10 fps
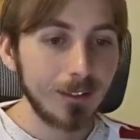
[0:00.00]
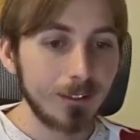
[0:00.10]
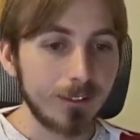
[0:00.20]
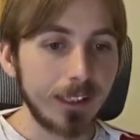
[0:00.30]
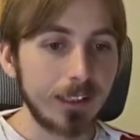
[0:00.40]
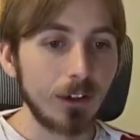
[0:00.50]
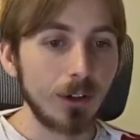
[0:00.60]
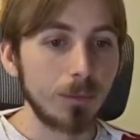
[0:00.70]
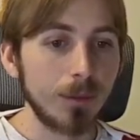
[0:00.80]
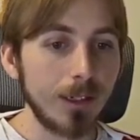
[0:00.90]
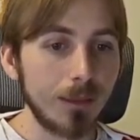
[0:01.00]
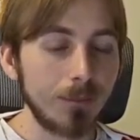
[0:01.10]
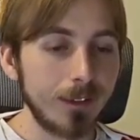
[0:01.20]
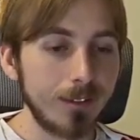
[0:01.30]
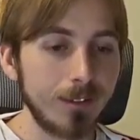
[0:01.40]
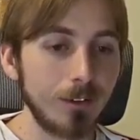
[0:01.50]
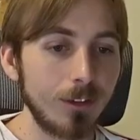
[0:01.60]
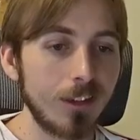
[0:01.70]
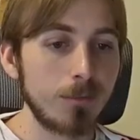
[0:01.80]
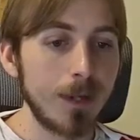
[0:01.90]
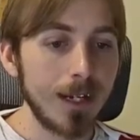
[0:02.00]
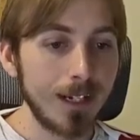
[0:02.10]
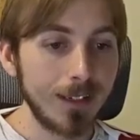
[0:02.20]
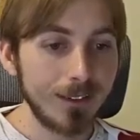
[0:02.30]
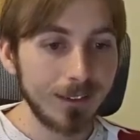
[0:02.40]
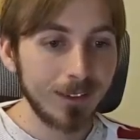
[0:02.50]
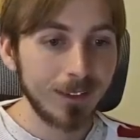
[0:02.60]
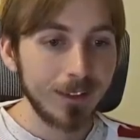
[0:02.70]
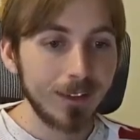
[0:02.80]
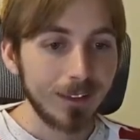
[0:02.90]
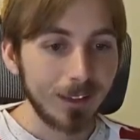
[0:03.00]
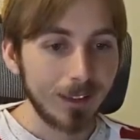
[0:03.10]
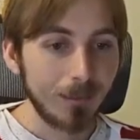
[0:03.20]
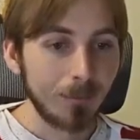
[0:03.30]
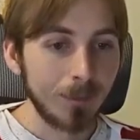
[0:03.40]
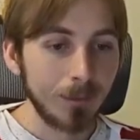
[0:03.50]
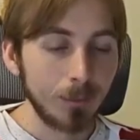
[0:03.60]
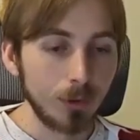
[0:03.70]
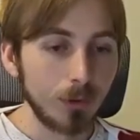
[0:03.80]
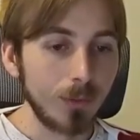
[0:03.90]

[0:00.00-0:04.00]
decide to open up this little space, put a